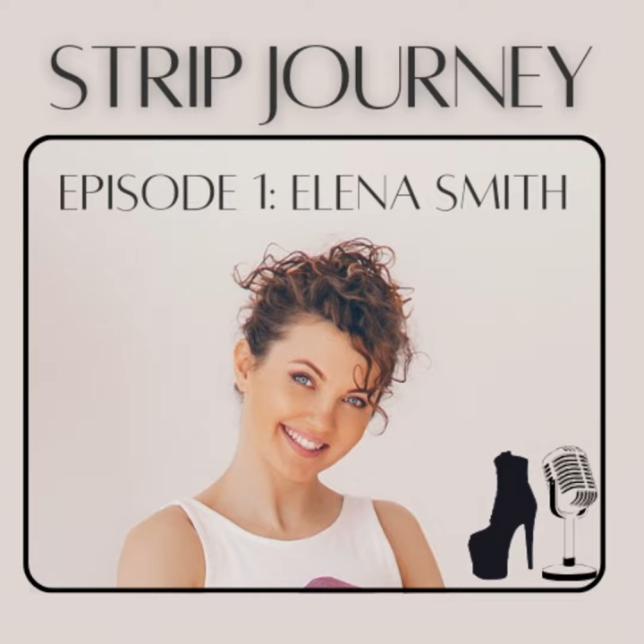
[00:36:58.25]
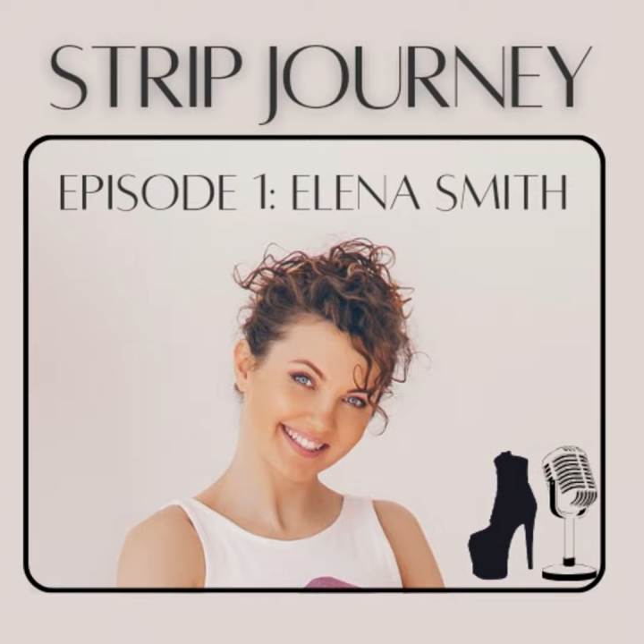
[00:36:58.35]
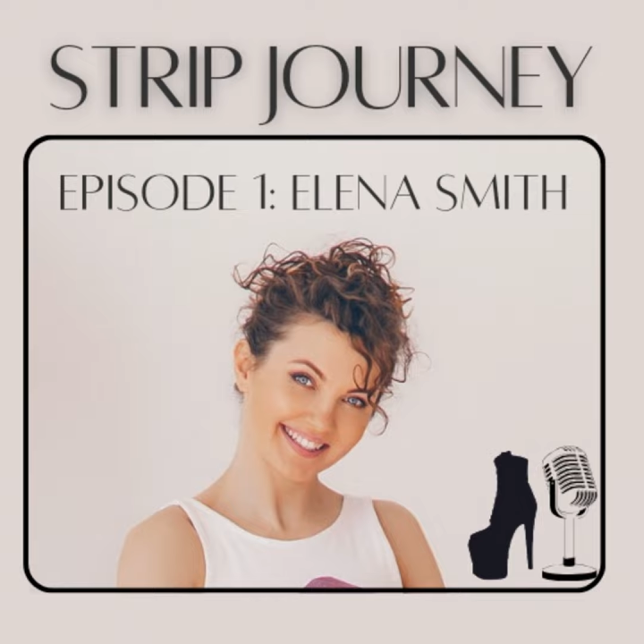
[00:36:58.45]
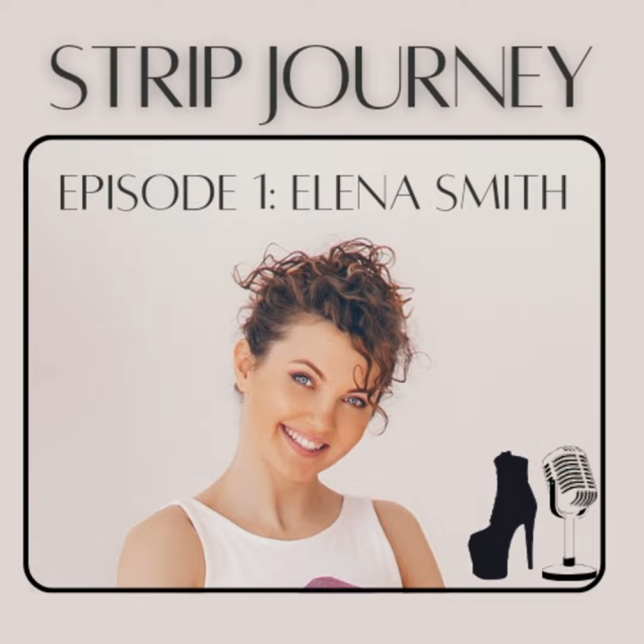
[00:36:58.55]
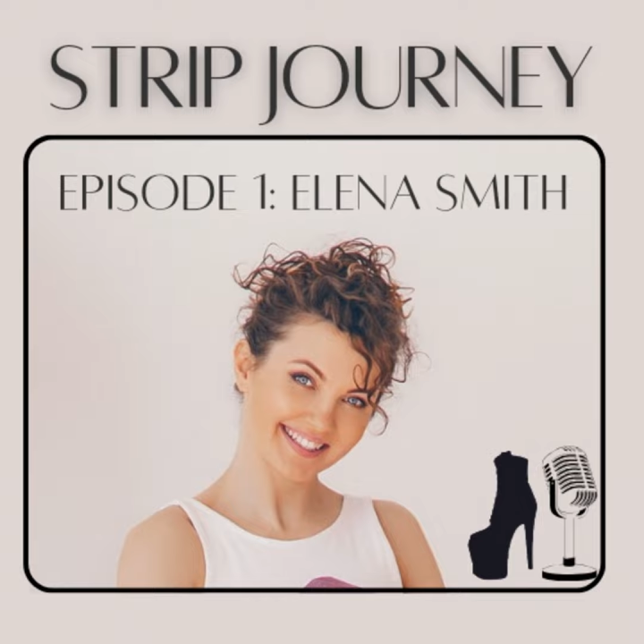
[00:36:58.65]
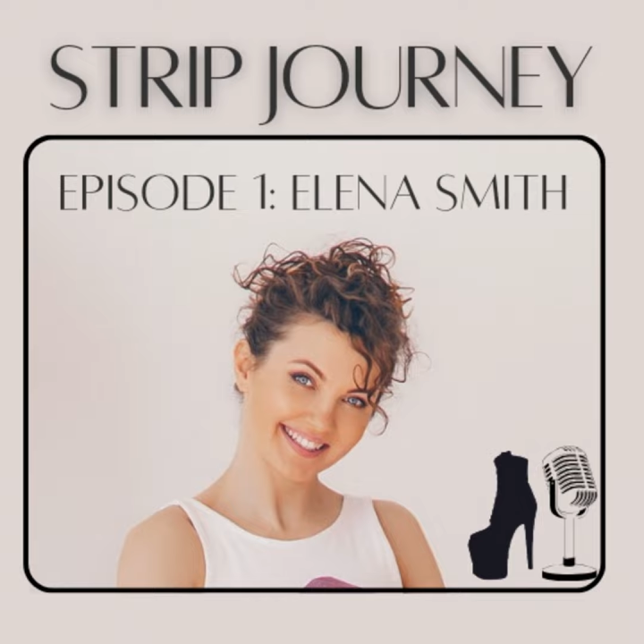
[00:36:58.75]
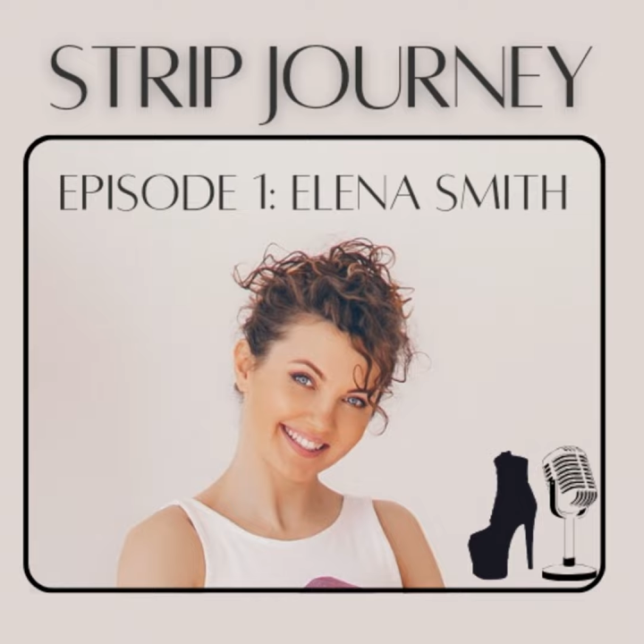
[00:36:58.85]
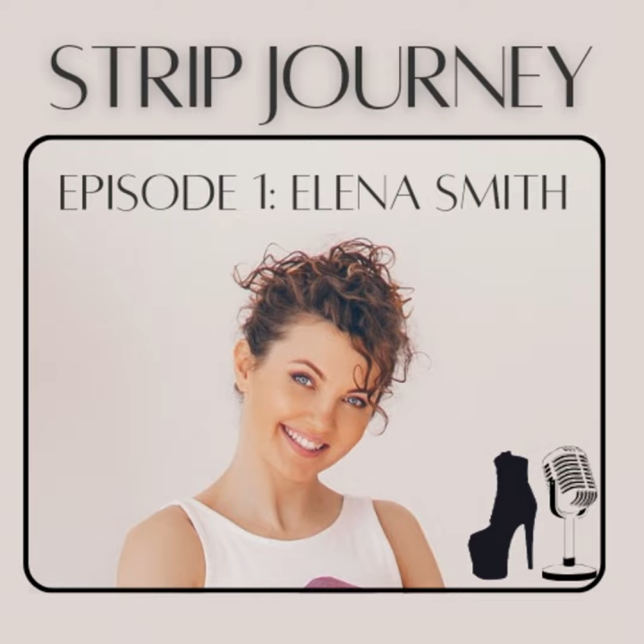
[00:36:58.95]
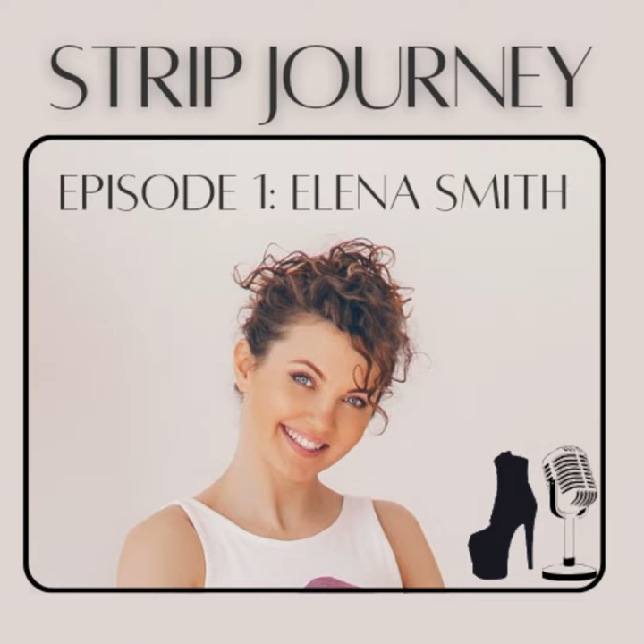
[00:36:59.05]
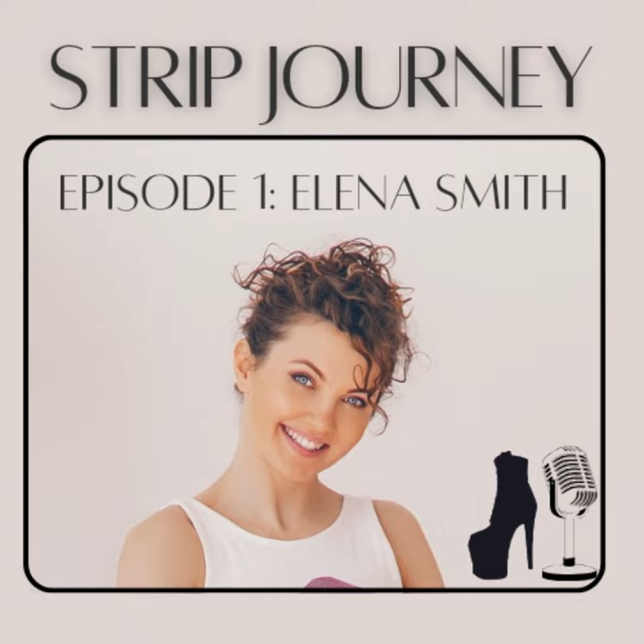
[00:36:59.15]
is there
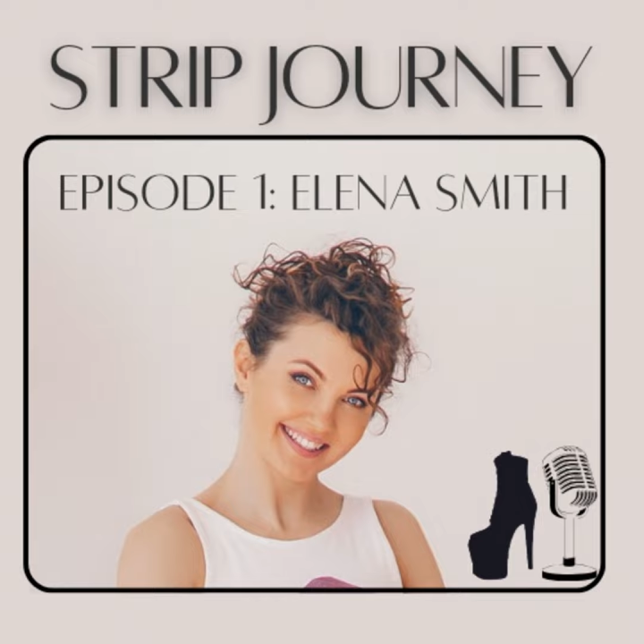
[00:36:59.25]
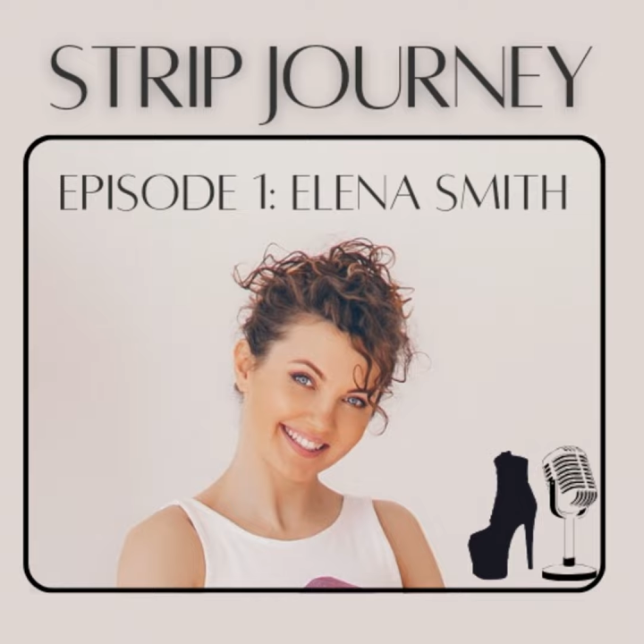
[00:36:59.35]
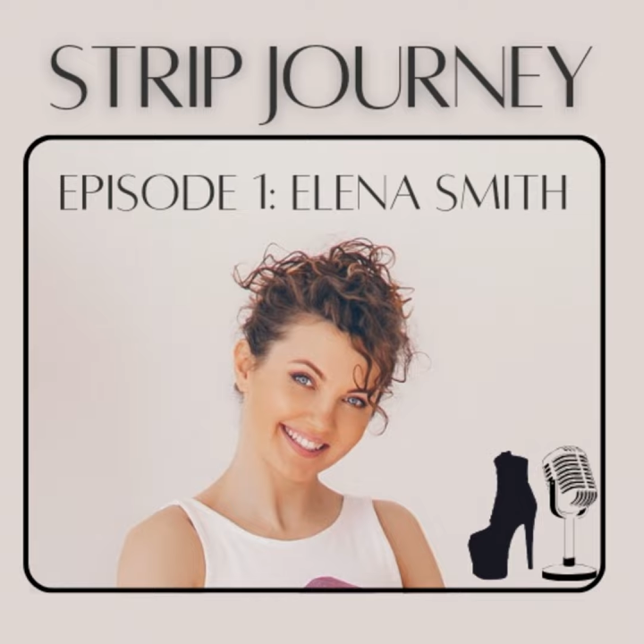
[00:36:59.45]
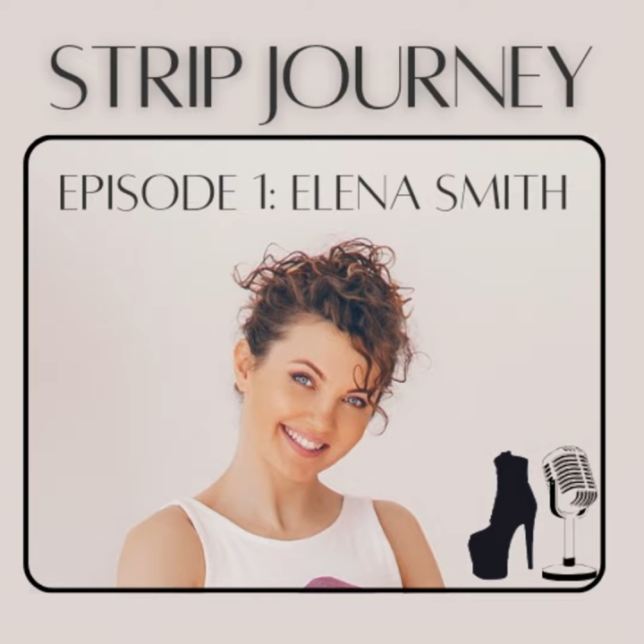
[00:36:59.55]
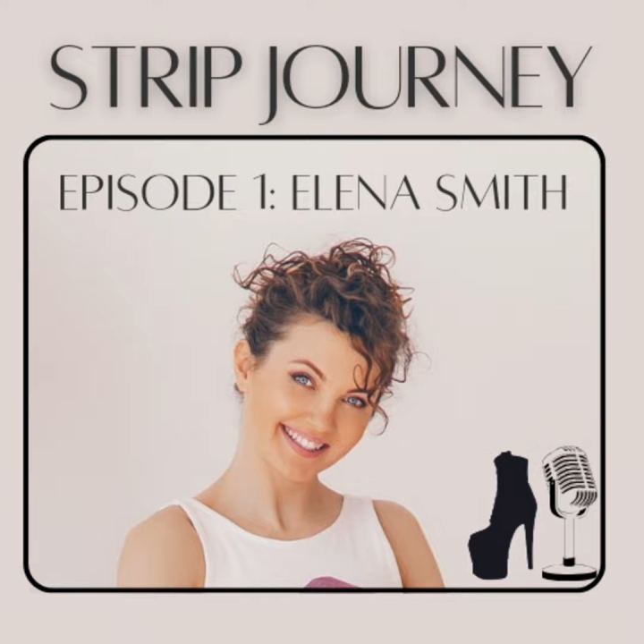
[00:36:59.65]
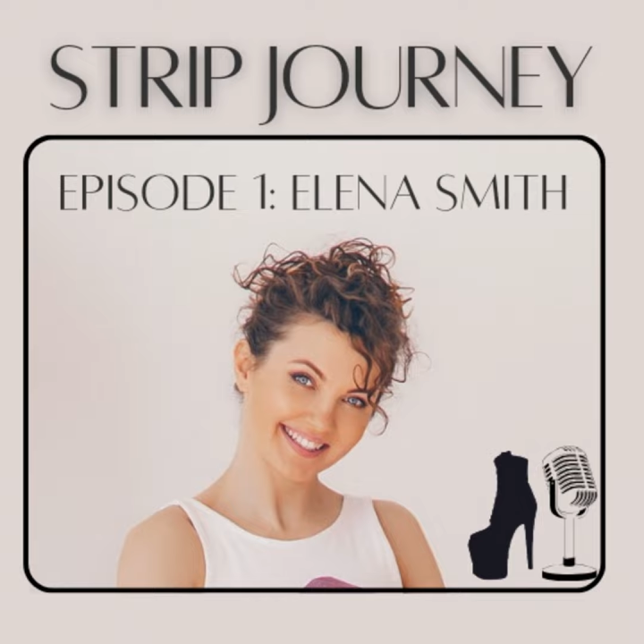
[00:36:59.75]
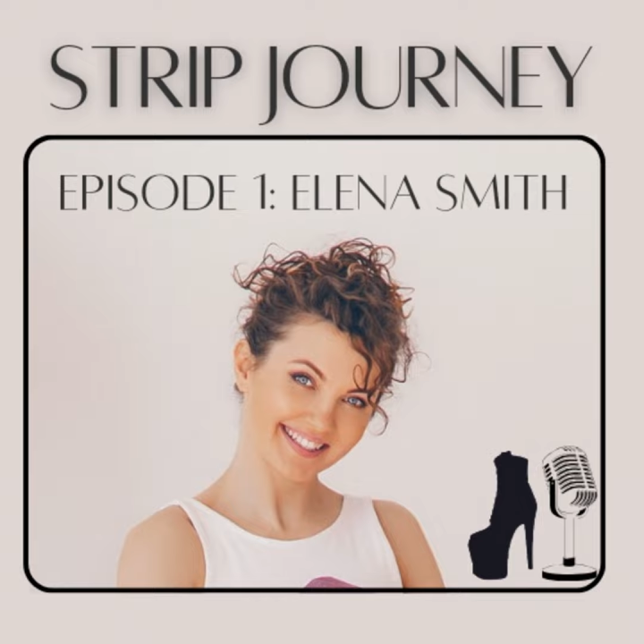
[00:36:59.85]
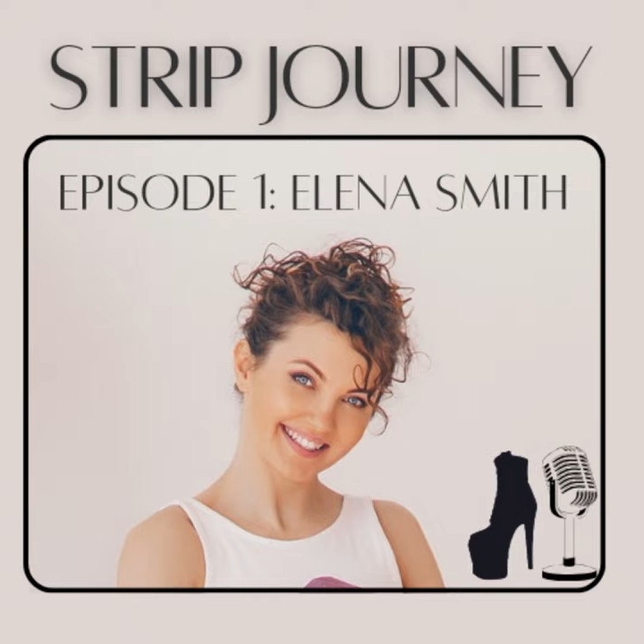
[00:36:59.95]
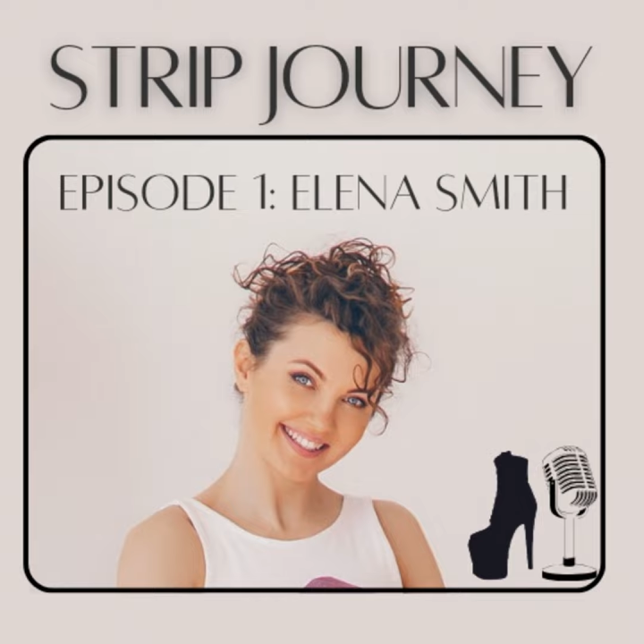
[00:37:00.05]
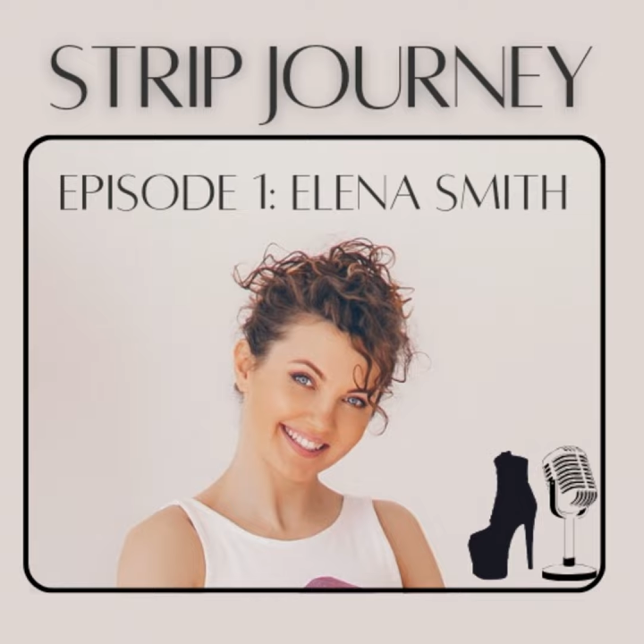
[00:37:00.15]
anything else you want to
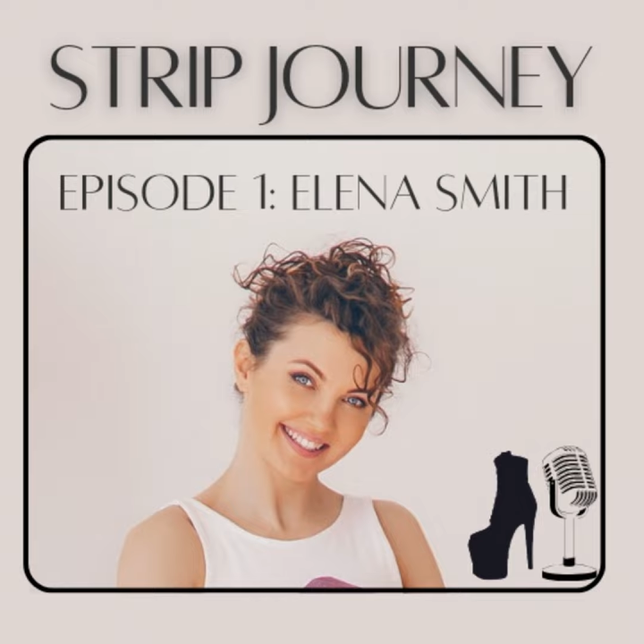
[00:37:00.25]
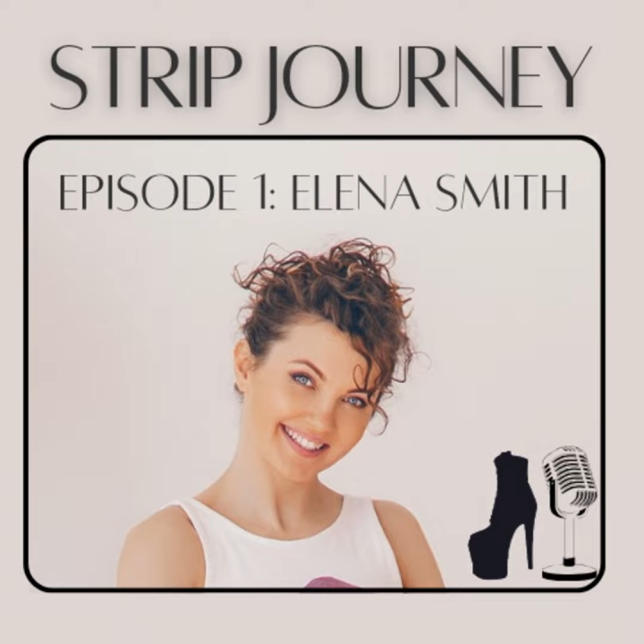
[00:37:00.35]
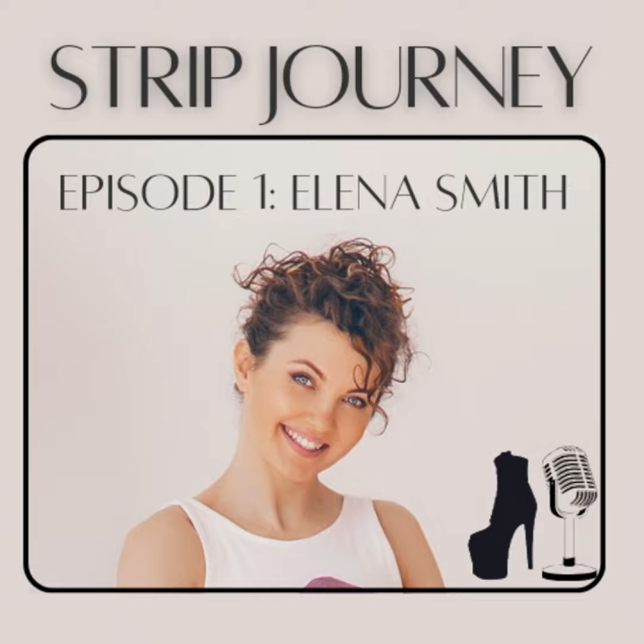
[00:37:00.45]
share with us?